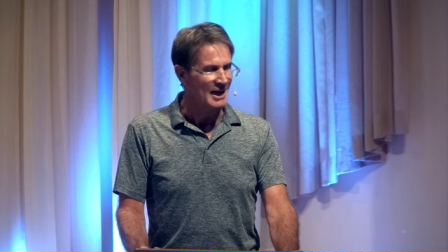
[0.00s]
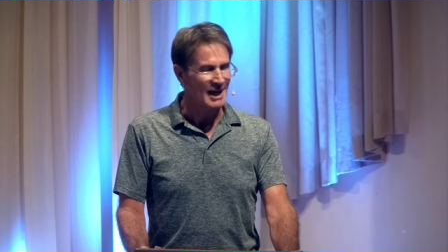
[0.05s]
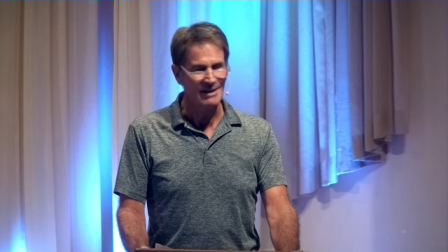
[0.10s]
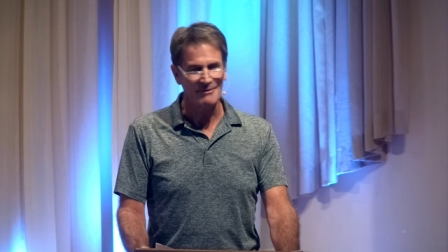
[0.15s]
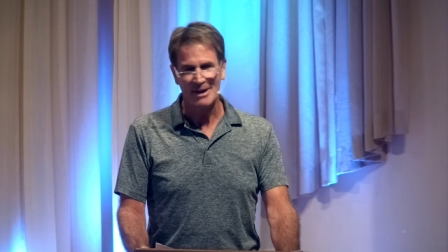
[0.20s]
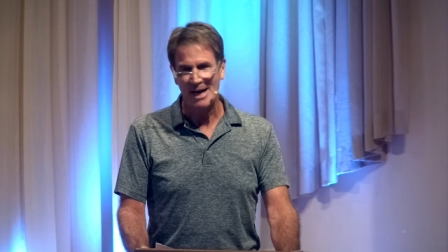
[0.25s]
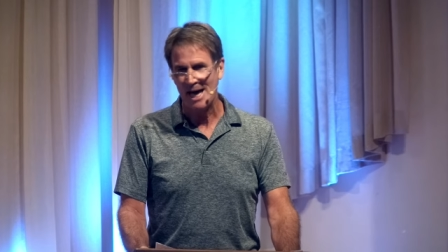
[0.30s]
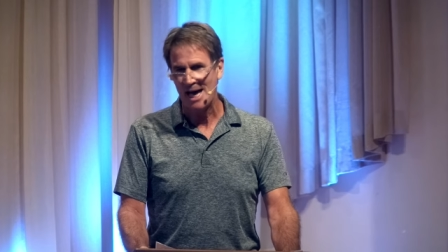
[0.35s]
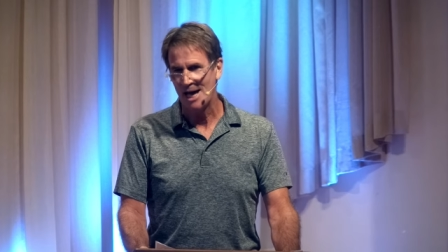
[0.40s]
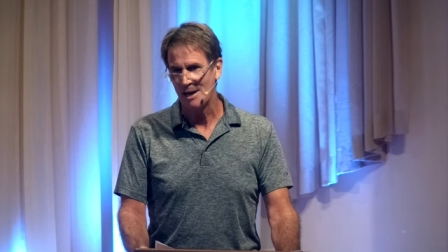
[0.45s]
I
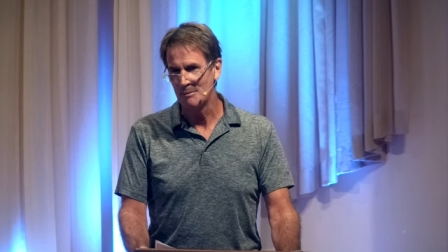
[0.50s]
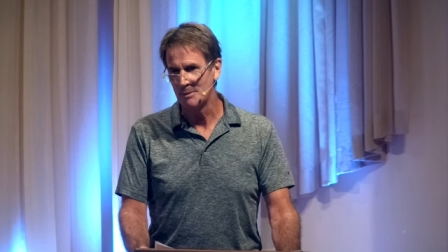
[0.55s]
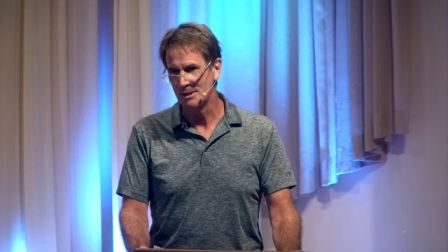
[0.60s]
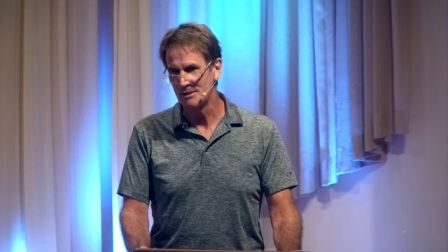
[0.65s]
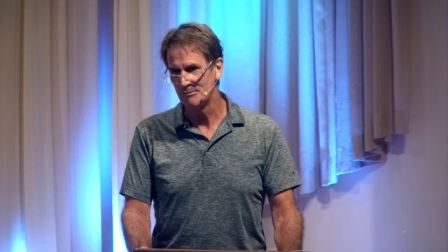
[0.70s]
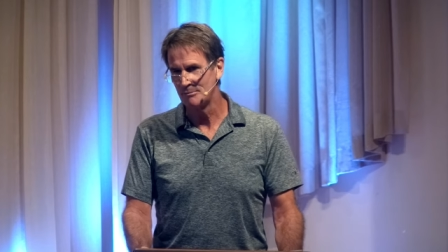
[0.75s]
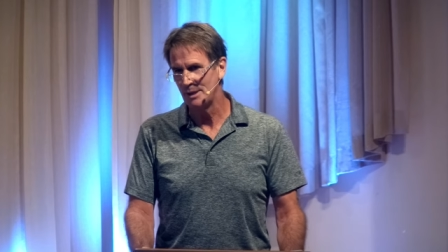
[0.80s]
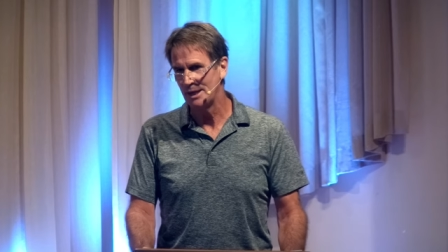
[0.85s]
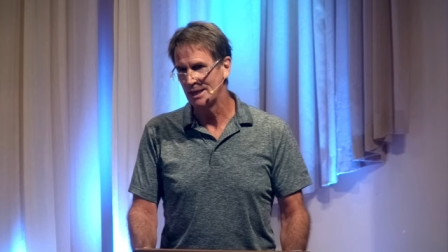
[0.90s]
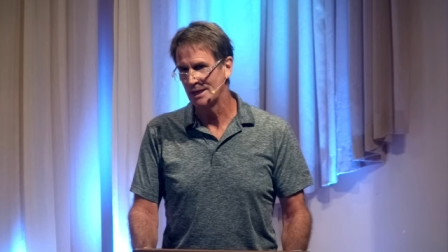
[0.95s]
have a habit
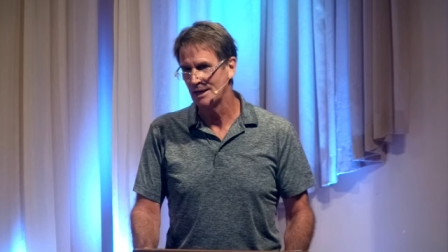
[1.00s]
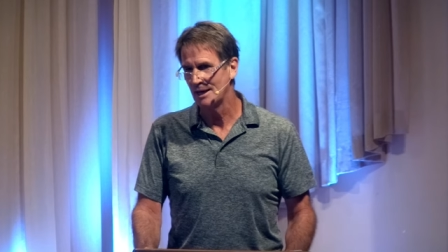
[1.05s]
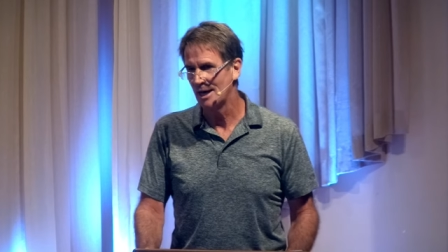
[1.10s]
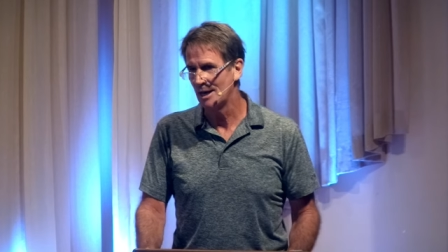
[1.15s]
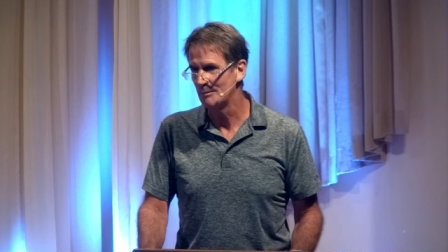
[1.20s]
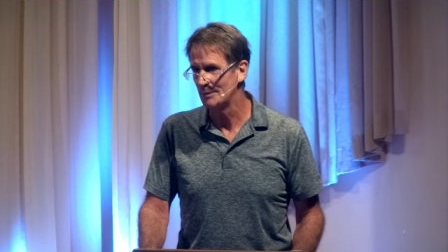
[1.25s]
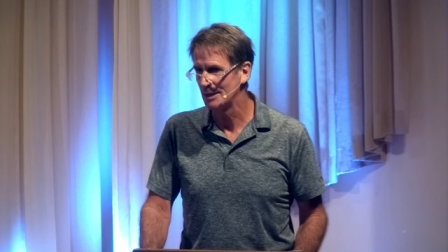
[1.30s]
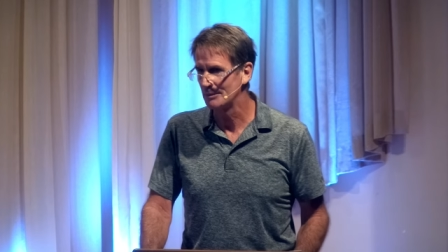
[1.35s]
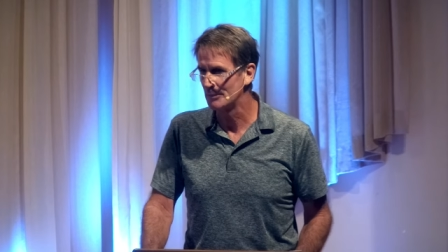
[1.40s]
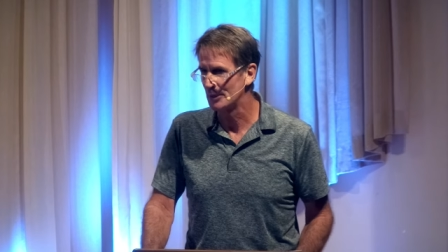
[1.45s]
of being a
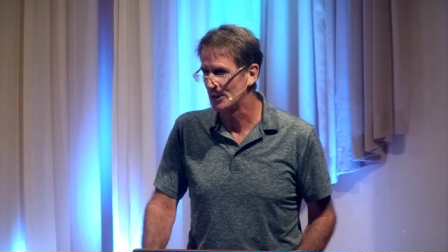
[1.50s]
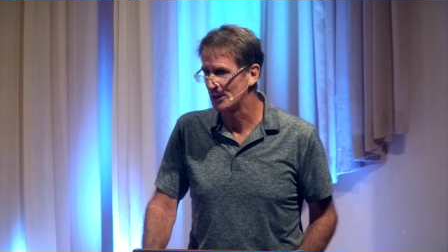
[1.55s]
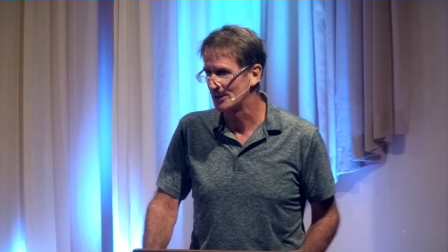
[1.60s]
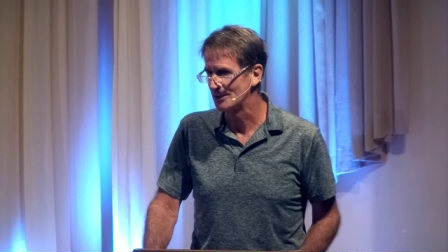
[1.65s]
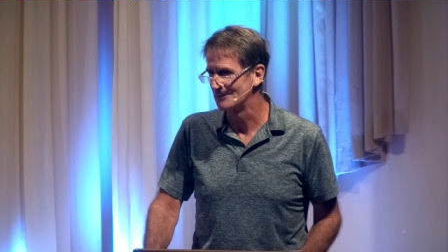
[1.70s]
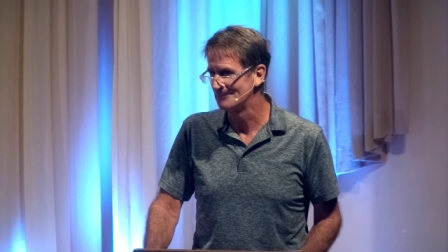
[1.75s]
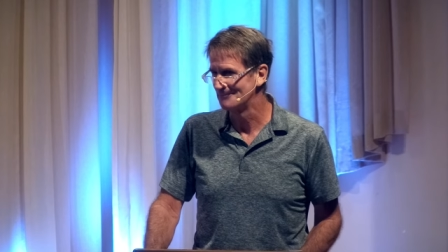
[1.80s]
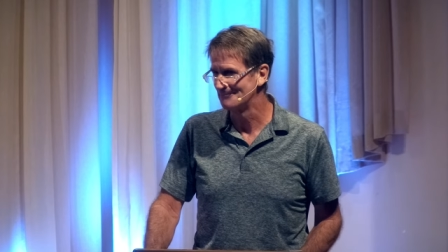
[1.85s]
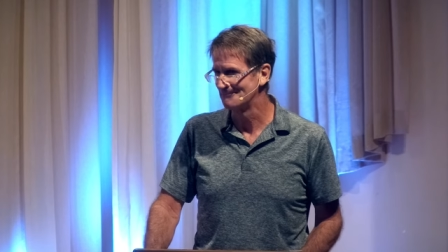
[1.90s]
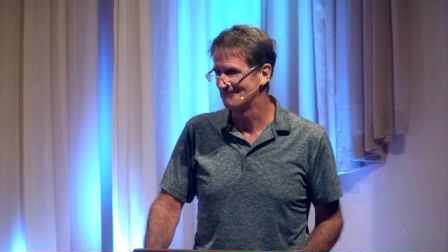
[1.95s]
hummingbird.
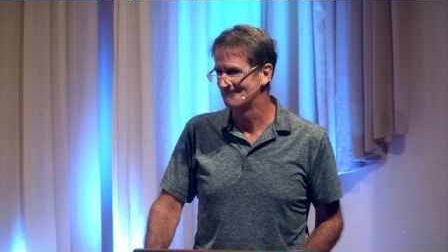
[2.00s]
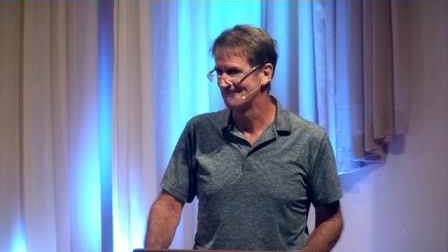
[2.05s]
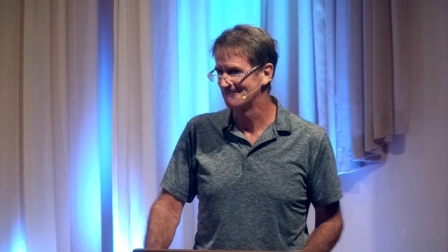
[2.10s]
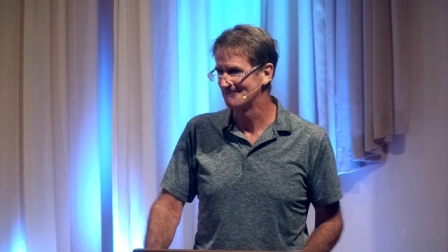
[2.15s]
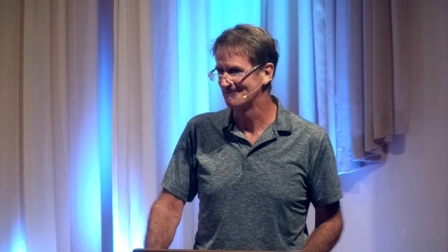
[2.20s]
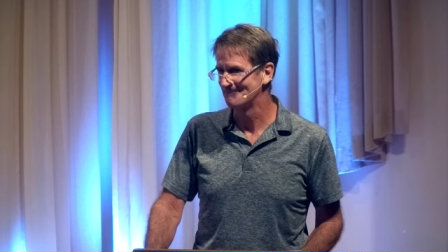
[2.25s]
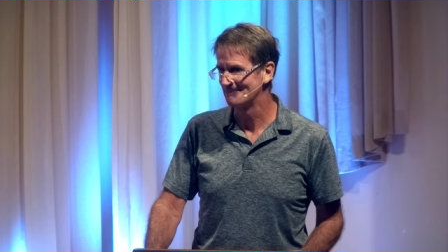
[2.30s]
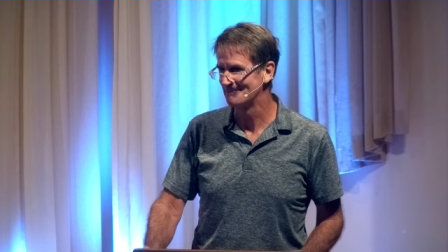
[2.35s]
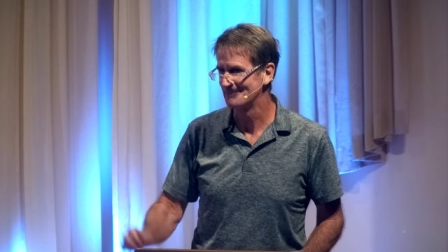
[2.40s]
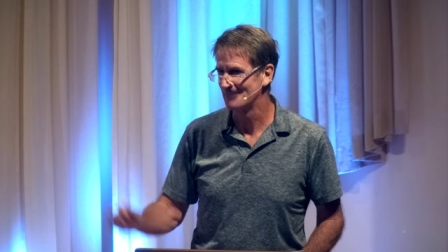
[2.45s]

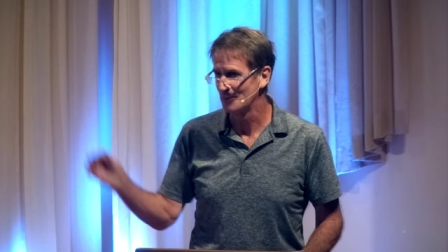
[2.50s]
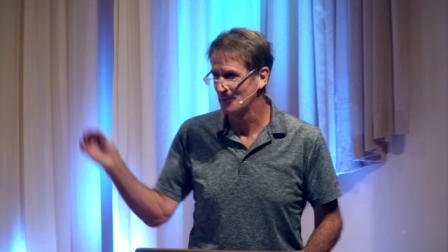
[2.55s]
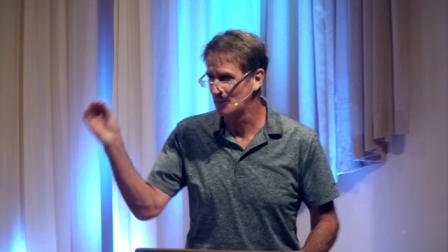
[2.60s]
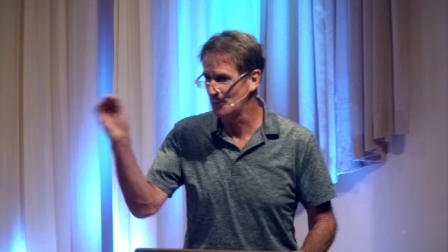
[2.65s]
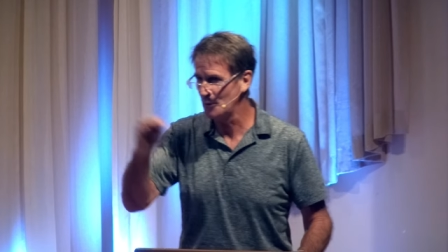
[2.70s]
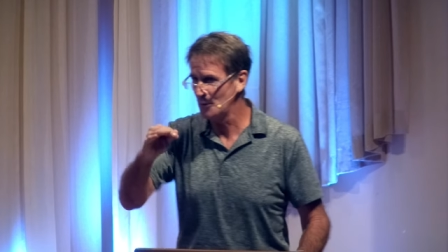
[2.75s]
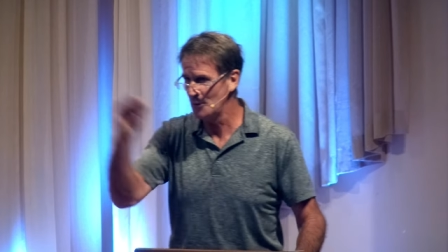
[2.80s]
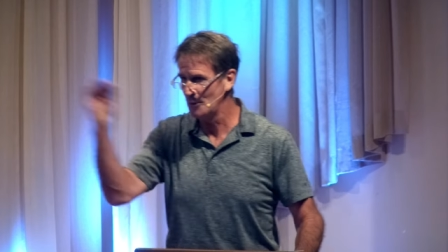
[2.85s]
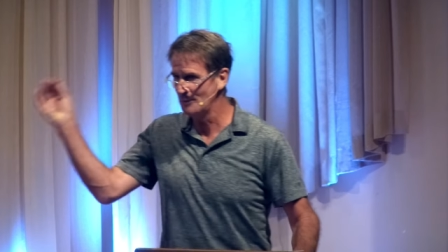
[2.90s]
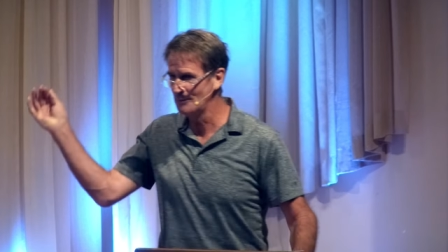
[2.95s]

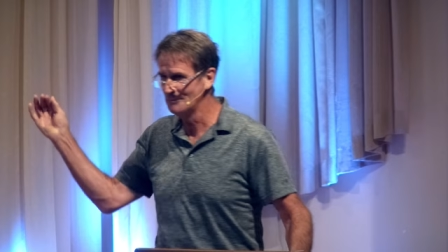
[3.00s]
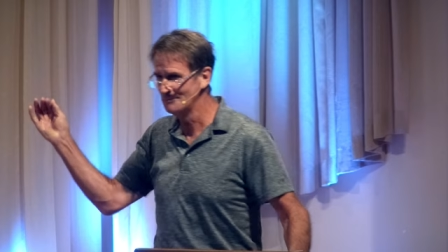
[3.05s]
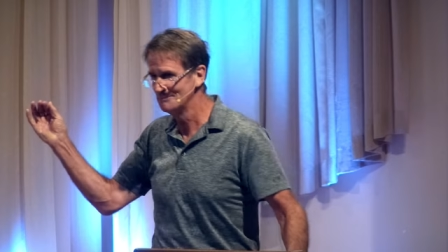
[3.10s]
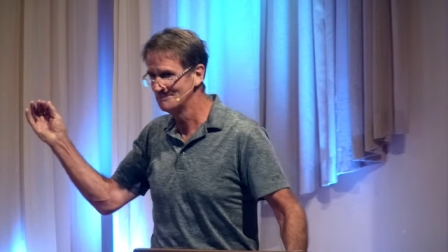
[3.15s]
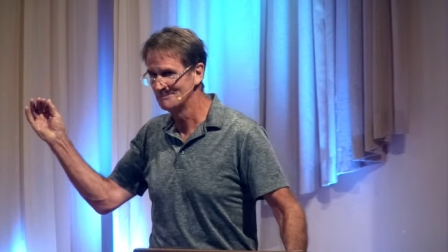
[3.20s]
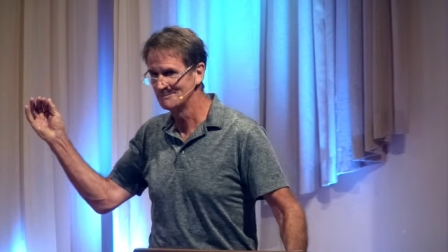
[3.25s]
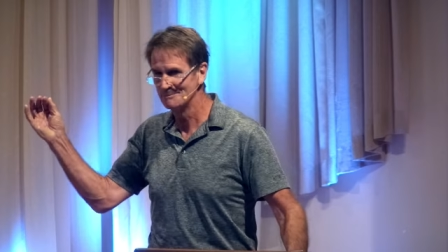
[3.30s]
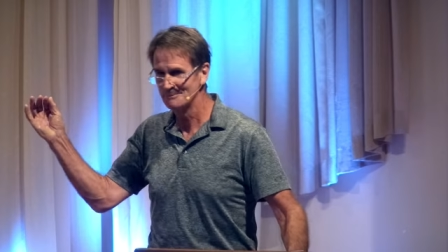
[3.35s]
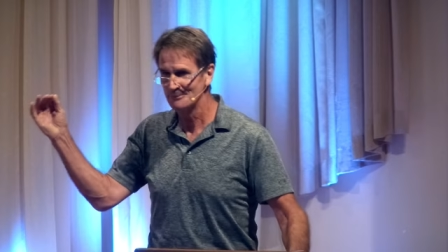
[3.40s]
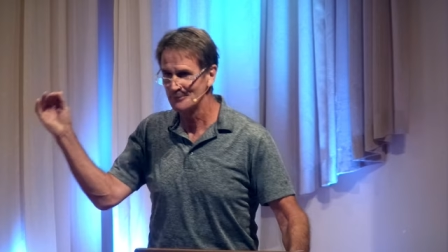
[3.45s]
Woohoo!
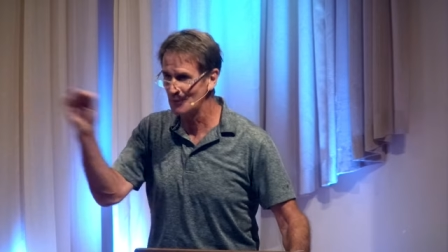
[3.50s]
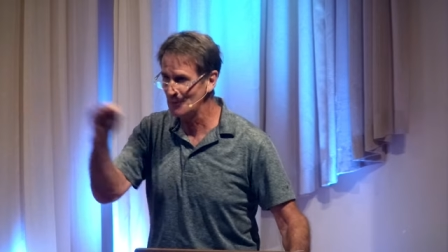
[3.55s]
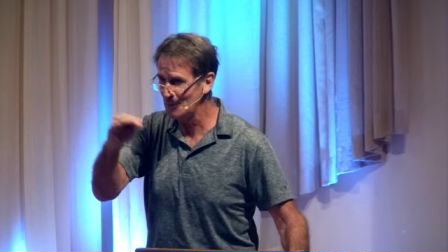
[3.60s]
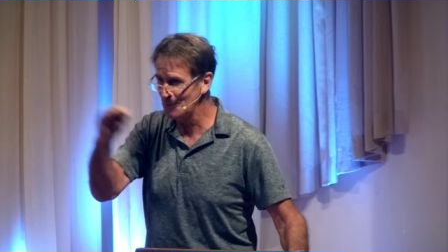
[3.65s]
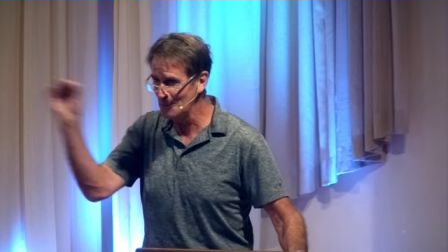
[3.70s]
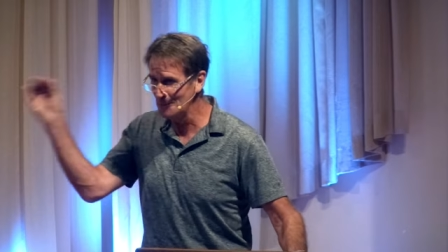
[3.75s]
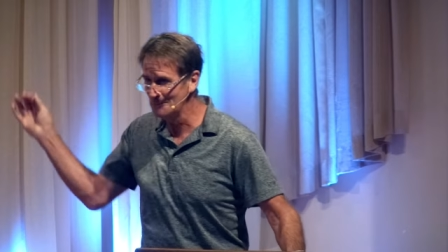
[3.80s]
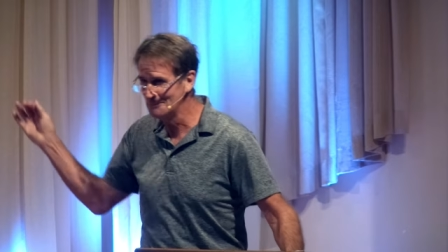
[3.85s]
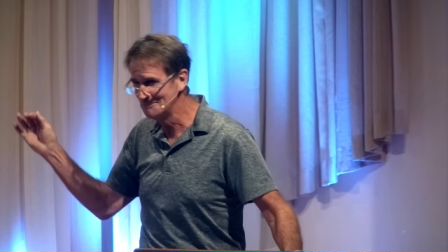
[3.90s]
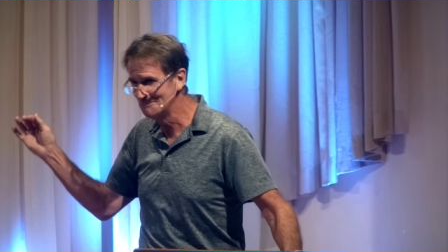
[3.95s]

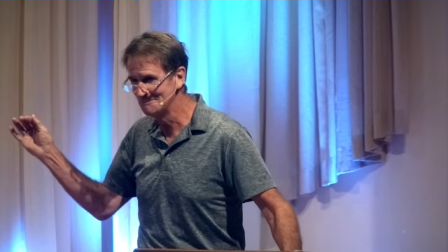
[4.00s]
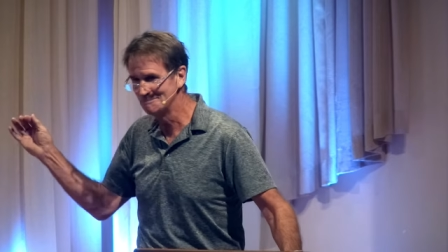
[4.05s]
Woohoo!